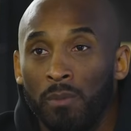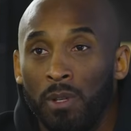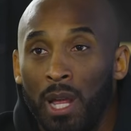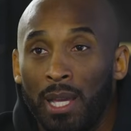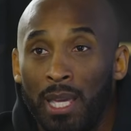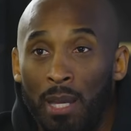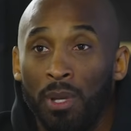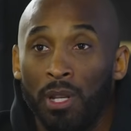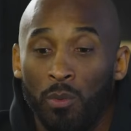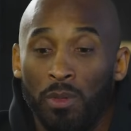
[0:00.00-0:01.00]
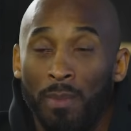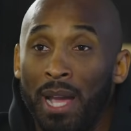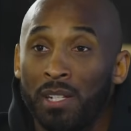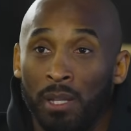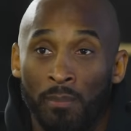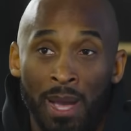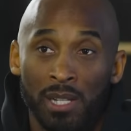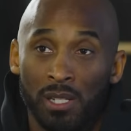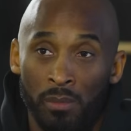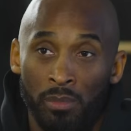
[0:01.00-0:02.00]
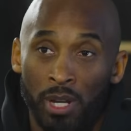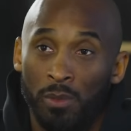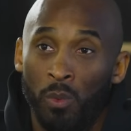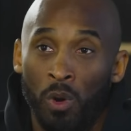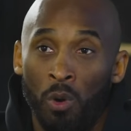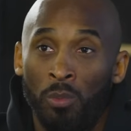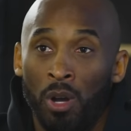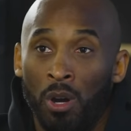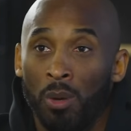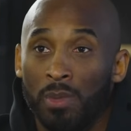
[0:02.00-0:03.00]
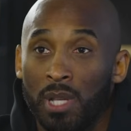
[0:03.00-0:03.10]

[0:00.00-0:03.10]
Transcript: I came in here with Magic, and Magic embraced me with open arms,